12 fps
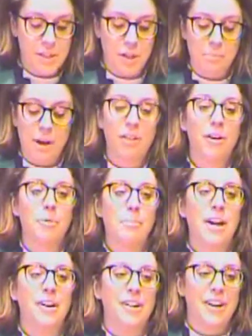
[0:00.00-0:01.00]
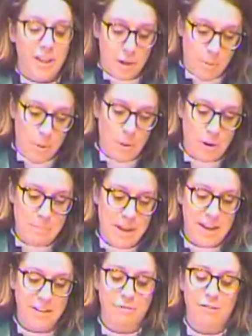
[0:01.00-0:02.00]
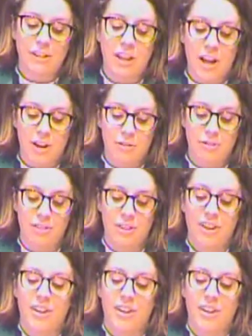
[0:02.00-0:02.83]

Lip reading: her mother marrying a poor man for love.